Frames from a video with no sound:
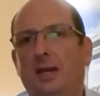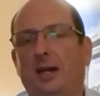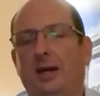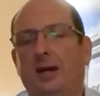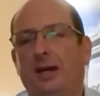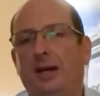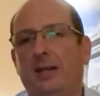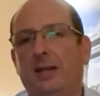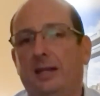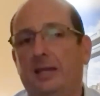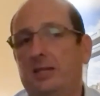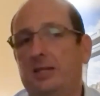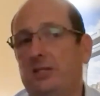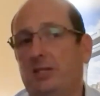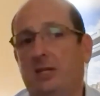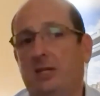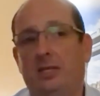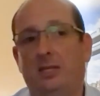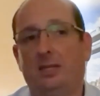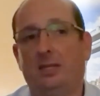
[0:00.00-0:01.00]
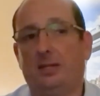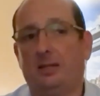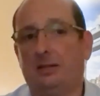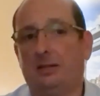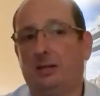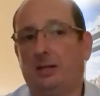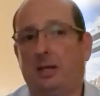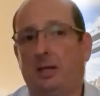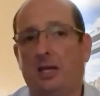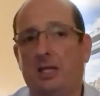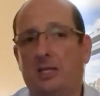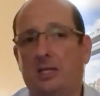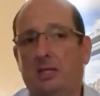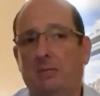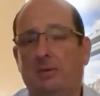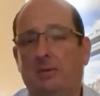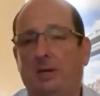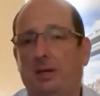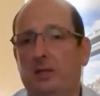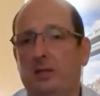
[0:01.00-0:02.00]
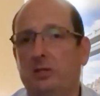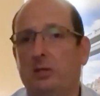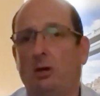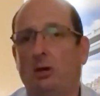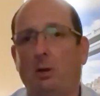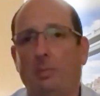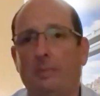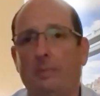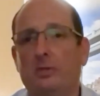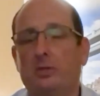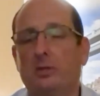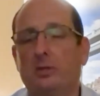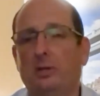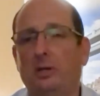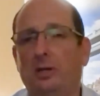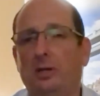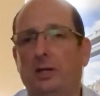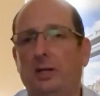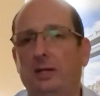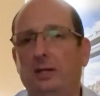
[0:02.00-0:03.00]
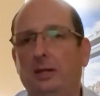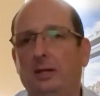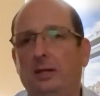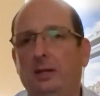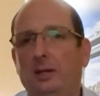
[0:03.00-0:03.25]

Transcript: And they see that Cascabel is an opportunity